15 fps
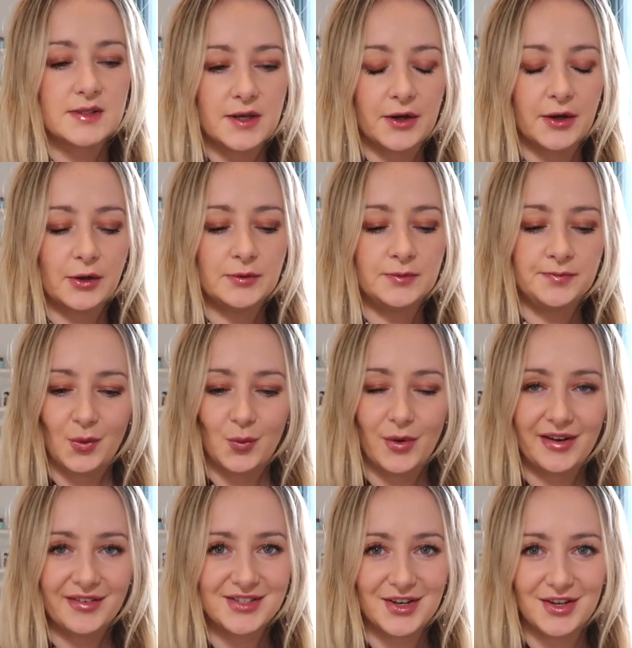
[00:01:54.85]
So
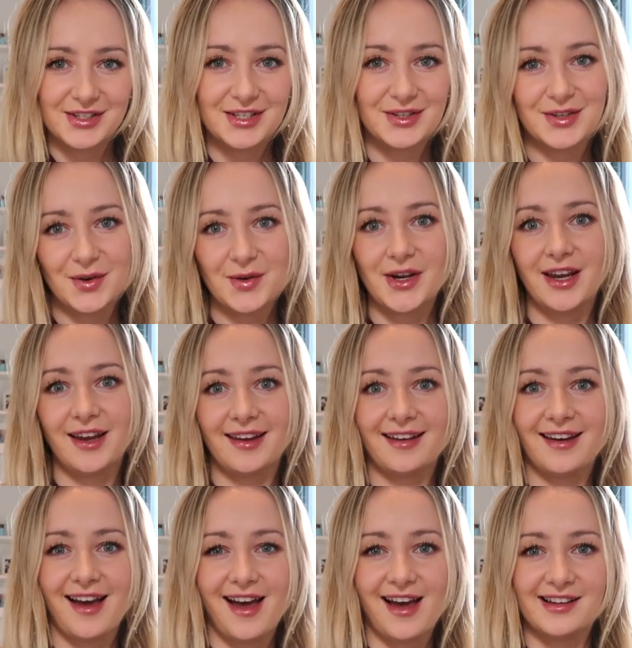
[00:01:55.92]
what I started
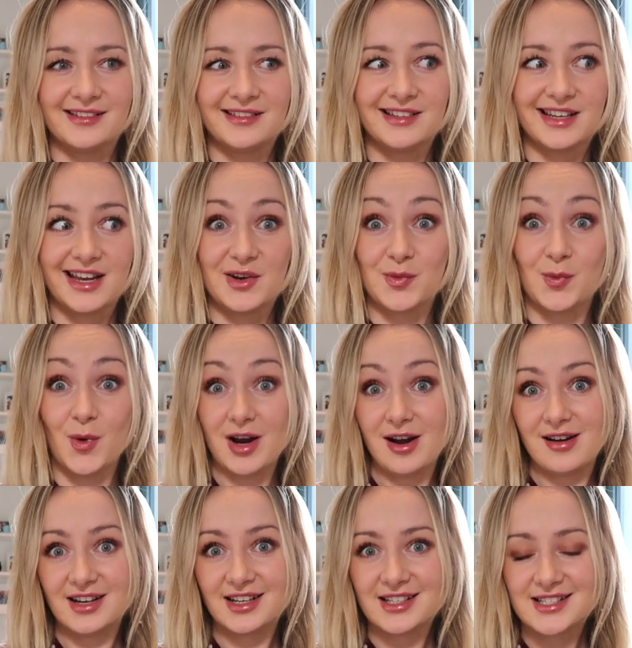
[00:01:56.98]
doing, and it
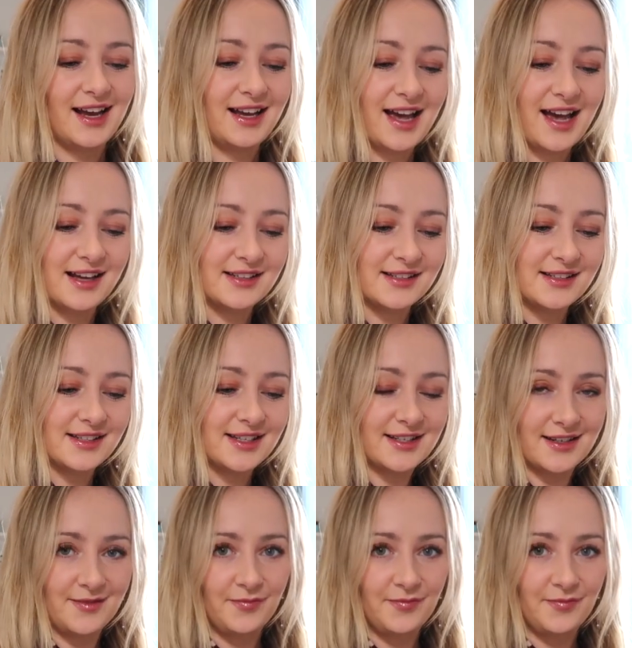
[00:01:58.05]
works, and